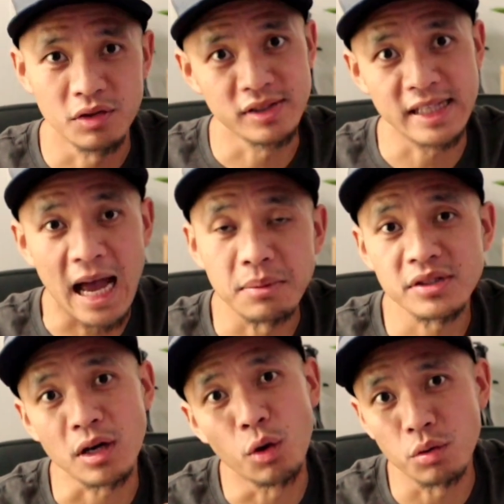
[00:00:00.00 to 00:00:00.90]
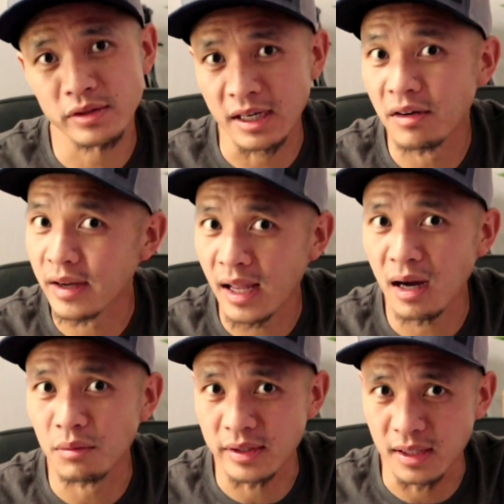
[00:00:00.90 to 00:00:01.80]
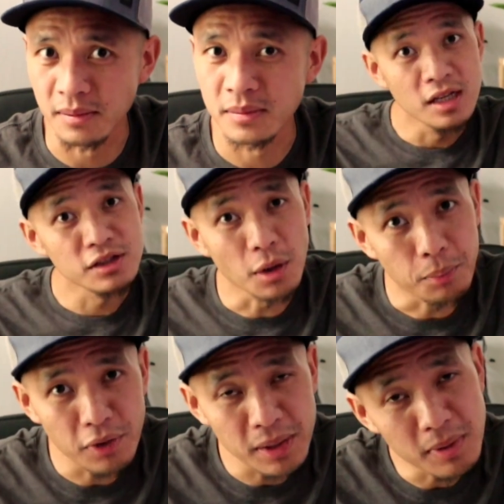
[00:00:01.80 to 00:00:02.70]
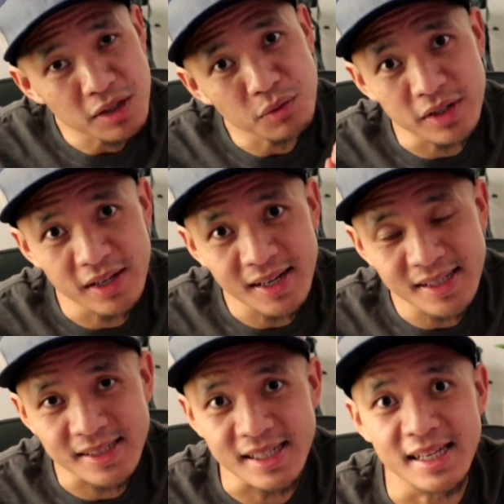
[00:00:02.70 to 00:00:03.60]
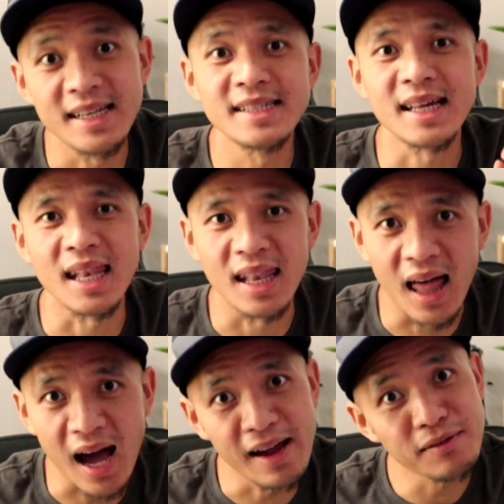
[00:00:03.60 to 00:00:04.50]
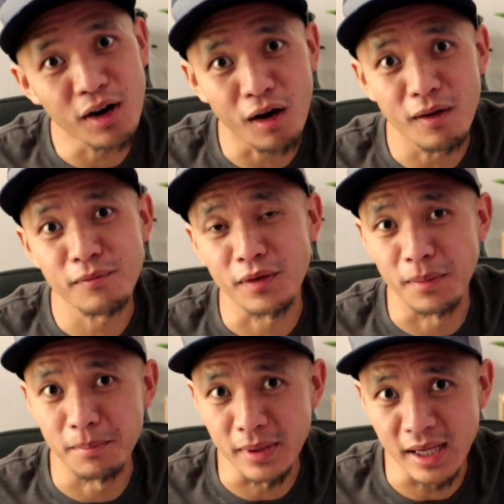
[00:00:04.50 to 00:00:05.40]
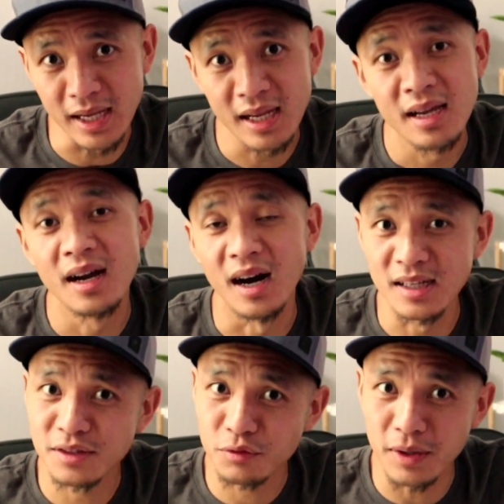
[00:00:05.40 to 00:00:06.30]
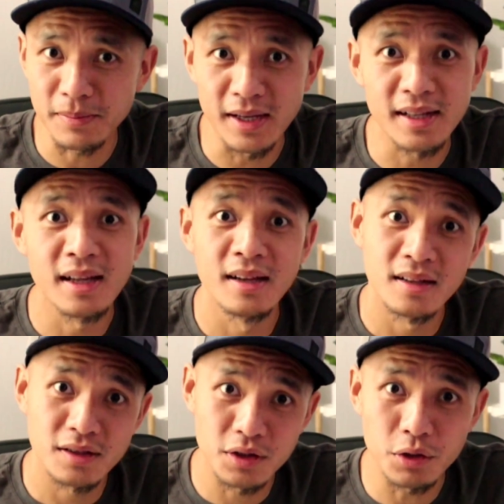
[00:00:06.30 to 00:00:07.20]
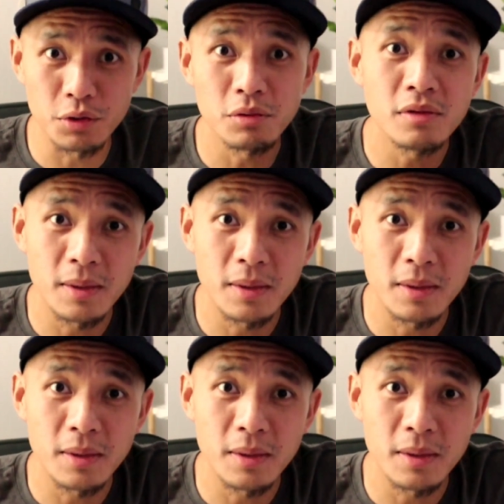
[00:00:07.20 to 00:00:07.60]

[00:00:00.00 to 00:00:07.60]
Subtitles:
establish a wholesale account with them. So pretty much what you're gonna see is a live call from me, unscripted, to the